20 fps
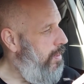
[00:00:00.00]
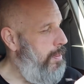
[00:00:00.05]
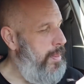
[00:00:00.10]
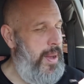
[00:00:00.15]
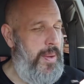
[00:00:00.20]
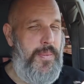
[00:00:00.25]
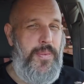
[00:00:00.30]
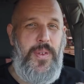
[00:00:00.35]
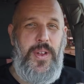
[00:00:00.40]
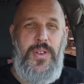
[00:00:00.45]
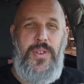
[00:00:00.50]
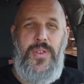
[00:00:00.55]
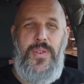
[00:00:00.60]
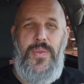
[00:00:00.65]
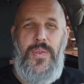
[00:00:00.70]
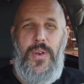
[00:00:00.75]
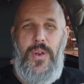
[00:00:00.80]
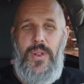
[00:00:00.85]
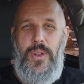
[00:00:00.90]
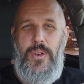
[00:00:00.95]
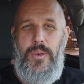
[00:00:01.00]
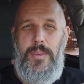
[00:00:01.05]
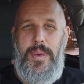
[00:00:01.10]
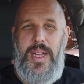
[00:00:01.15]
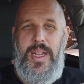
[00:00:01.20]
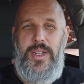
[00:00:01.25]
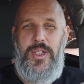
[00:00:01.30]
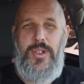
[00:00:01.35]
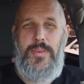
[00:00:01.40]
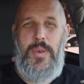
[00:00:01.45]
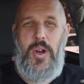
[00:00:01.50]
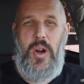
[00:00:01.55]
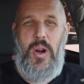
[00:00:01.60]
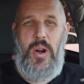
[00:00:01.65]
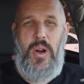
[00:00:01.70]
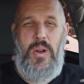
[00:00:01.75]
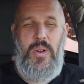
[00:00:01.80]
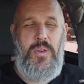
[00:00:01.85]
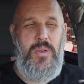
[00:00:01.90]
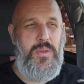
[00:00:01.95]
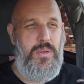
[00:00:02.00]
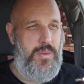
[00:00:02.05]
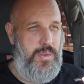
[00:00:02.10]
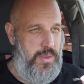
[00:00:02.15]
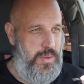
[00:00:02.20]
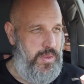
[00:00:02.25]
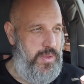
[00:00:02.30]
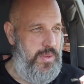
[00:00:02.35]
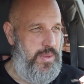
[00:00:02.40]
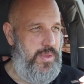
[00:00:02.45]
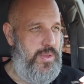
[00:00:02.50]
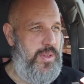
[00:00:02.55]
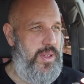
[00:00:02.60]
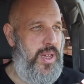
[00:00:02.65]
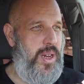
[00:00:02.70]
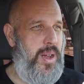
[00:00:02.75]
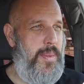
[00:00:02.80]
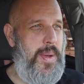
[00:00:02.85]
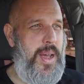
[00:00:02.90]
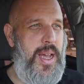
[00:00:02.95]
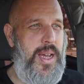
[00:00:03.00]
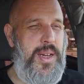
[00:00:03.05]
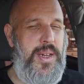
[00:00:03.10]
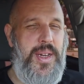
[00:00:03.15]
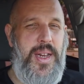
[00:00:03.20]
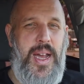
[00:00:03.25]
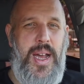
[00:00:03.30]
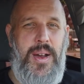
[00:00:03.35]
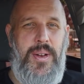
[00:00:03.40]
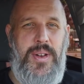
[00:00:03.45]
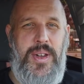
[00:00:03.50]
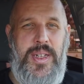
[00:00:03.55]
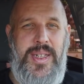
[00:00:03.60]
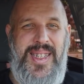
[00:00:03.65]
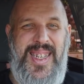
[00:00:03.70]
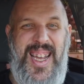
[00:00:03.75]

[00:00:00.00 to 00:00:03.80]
Memphis for a little bit tomorrow, and then I'm heading down to